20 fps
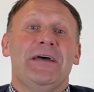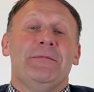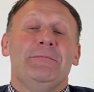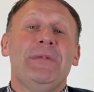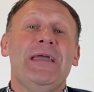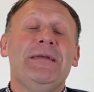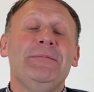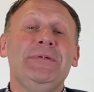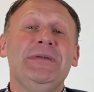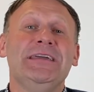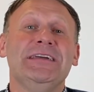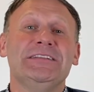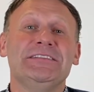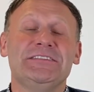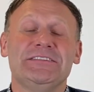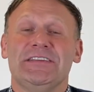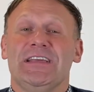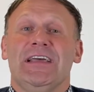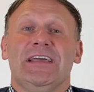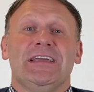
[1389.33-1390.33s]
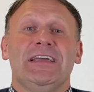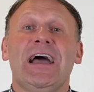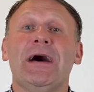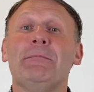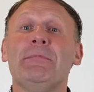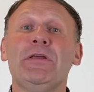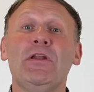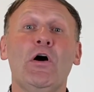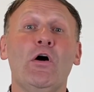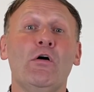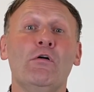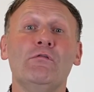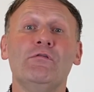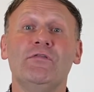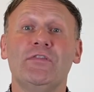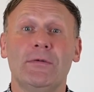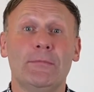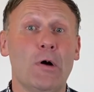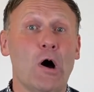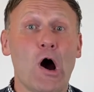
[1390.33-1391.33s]
Maybe it's coming home
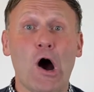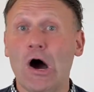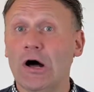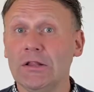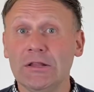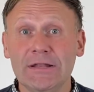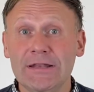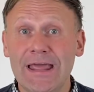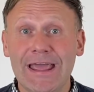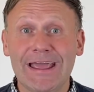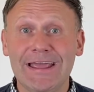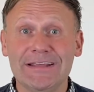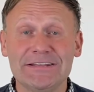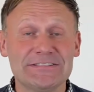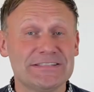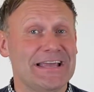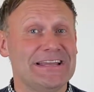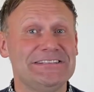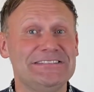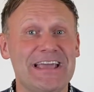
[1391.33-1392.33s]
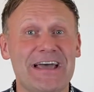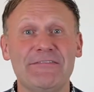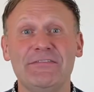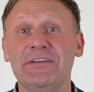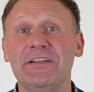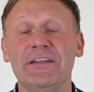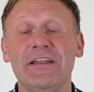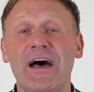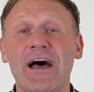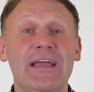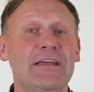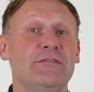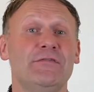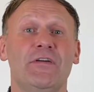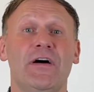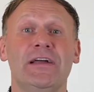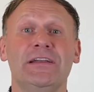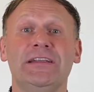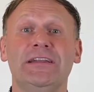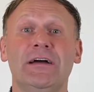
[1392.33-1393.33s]
from holidays like Devin and I and
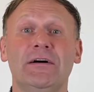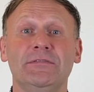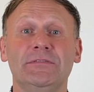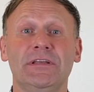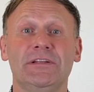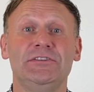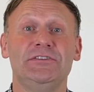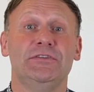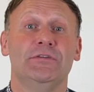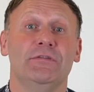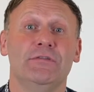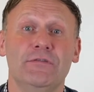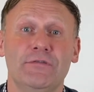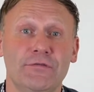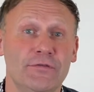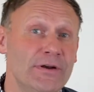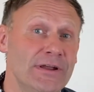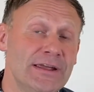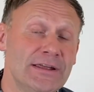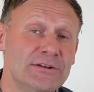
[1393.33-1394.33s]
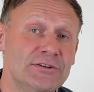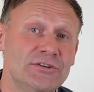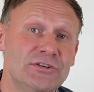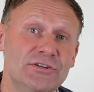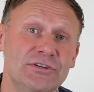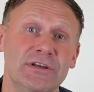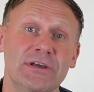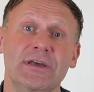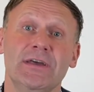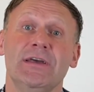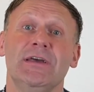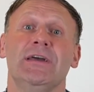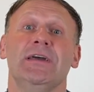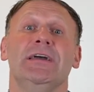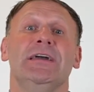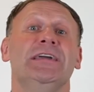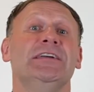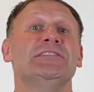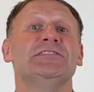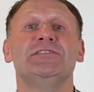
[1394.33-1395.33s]
finding out that your fridge
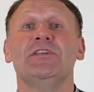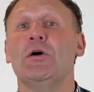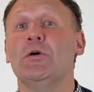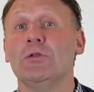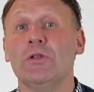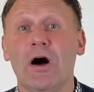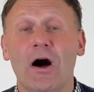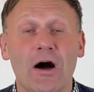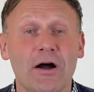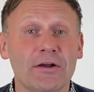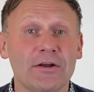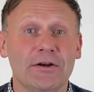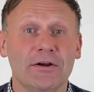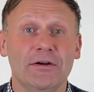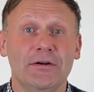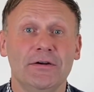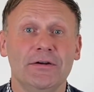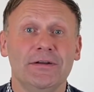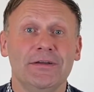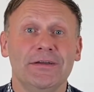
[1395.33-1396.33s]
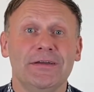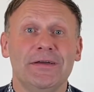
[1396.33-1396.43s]
is no longer